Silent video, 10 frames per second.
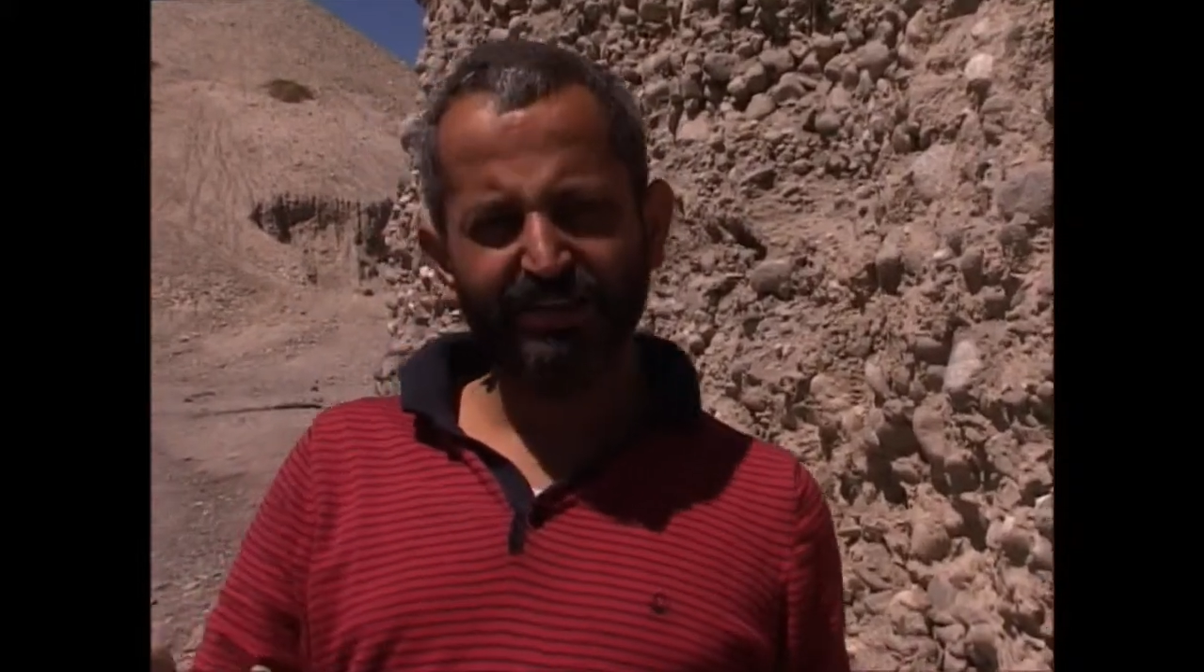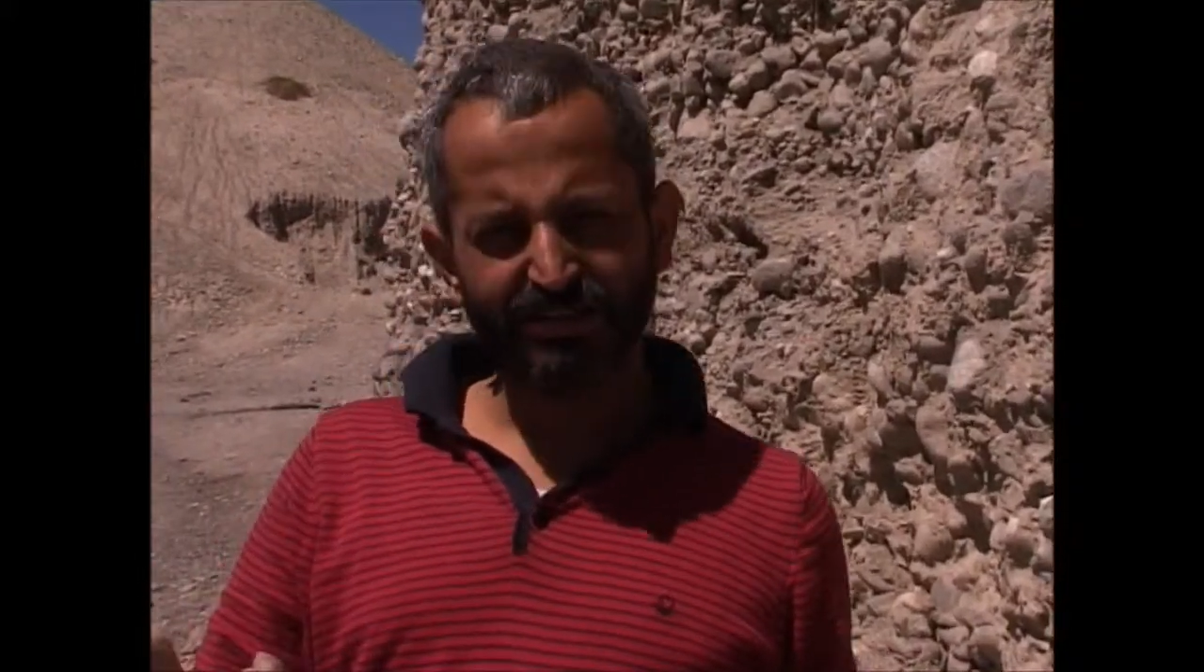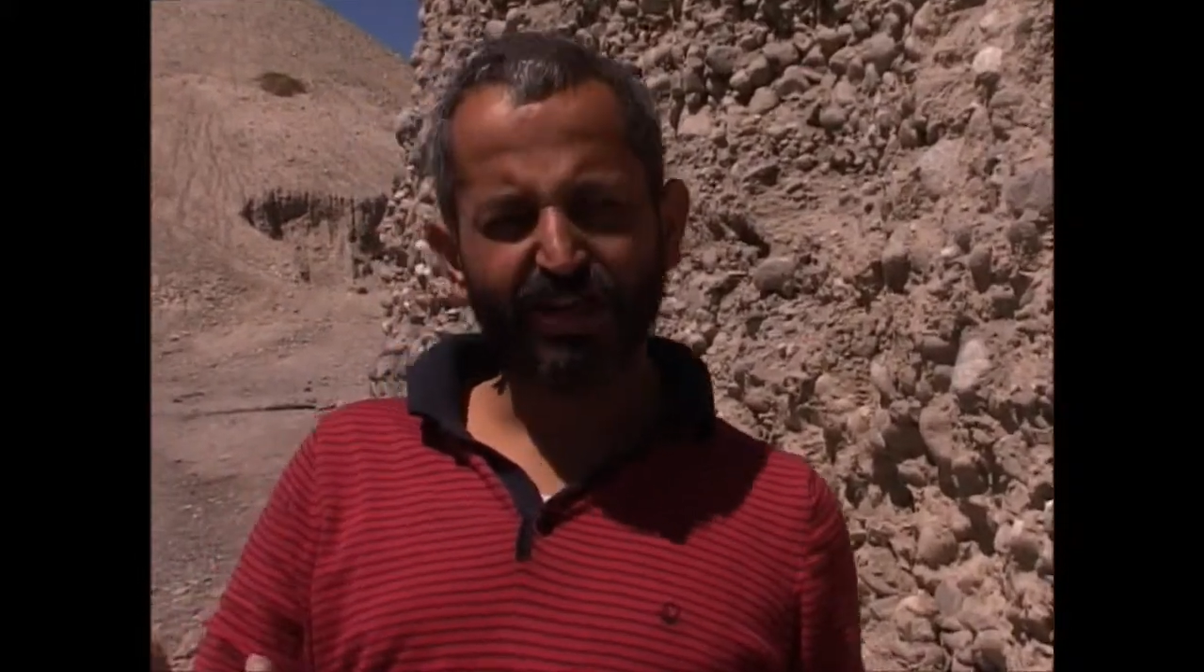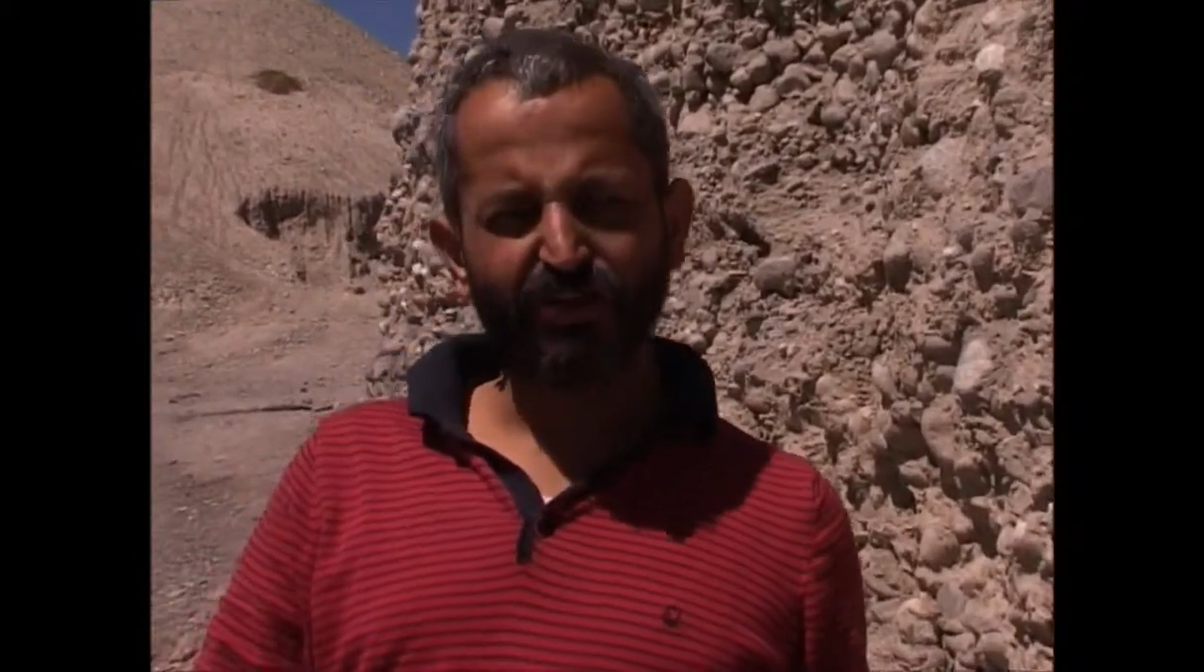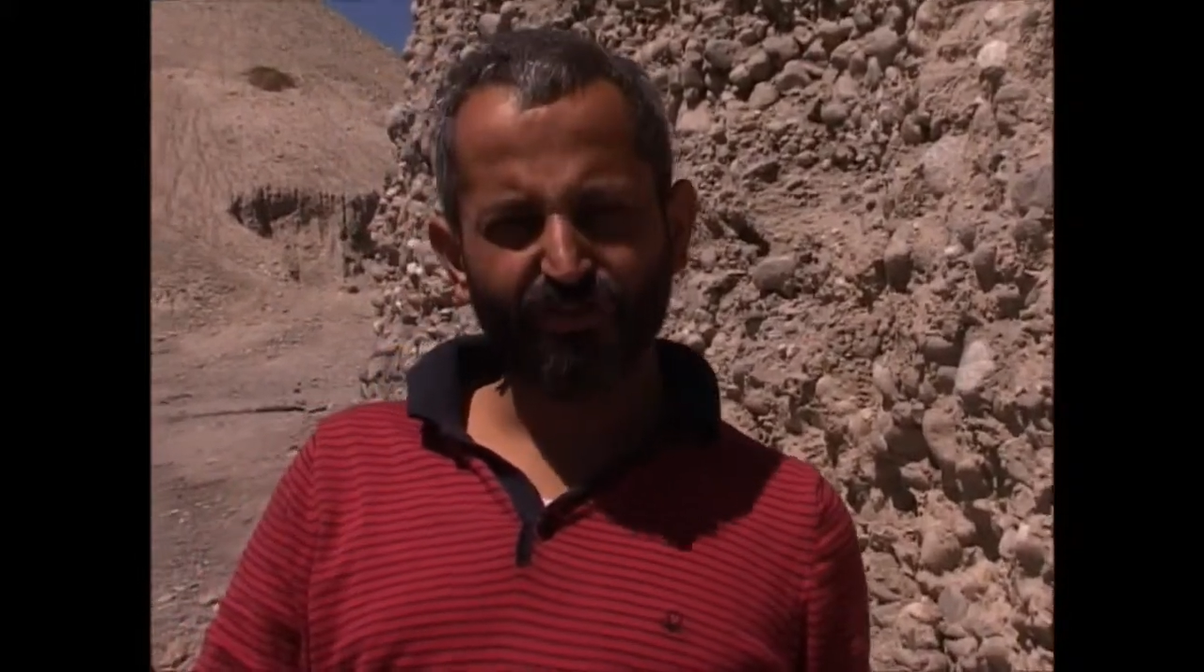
a thing